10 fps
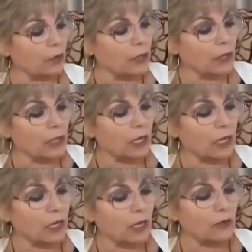how
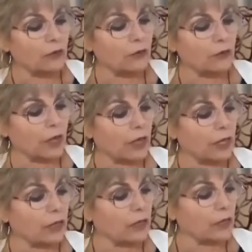
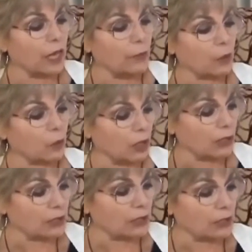they came
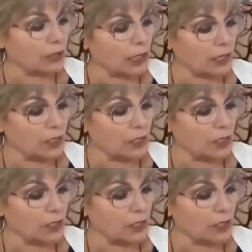across